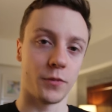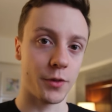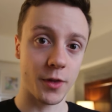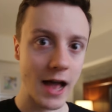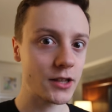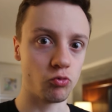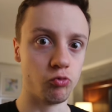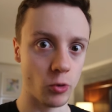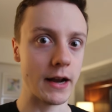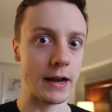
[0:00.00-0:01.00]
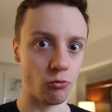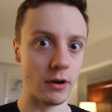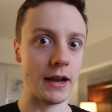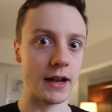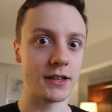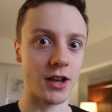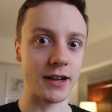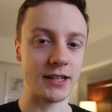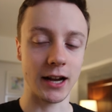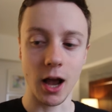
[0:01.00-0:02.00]
That's really, really
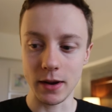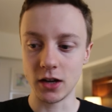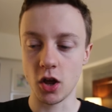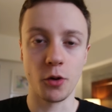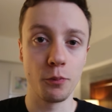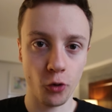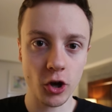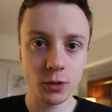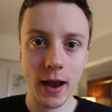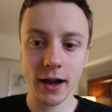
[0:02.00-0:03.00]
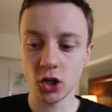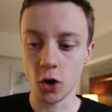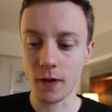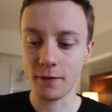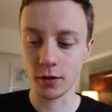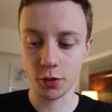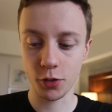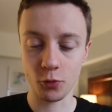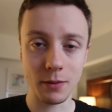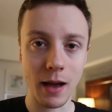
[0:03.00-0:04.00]
exciting. I mean, the prospect of having
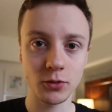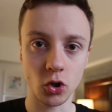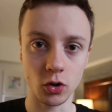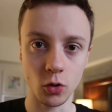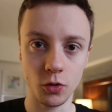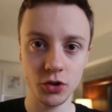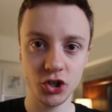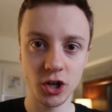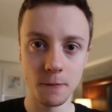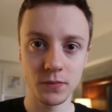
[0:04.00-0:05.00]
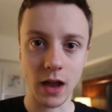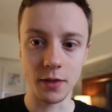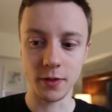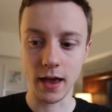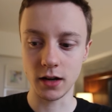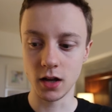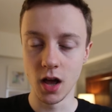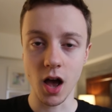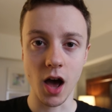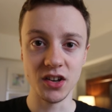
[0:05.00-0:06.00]
3 maps on launch, and
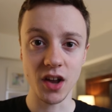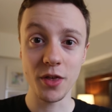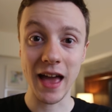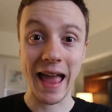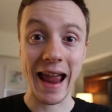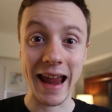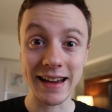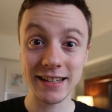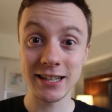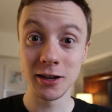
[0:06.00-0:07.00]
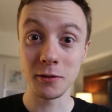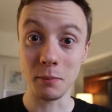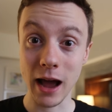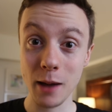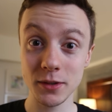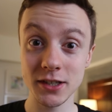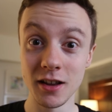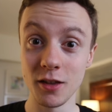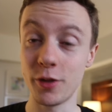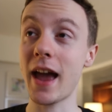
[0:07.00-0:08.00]
then another 8
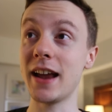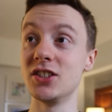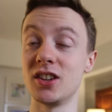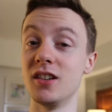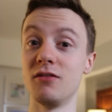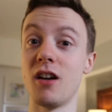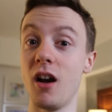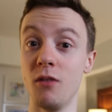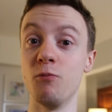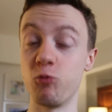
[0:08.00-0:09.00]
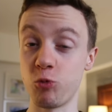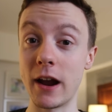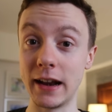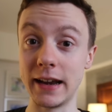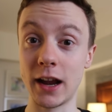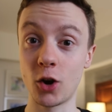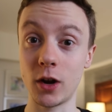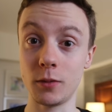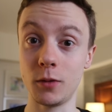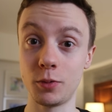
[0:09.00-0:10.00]
maps, that is a really
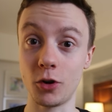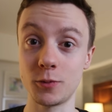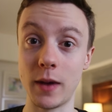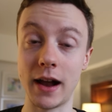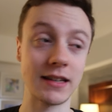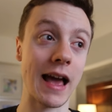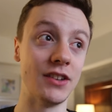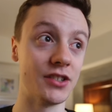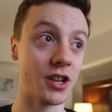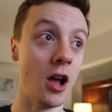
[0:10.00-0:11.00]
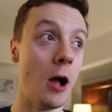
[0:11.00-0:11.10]
incredible prospect, and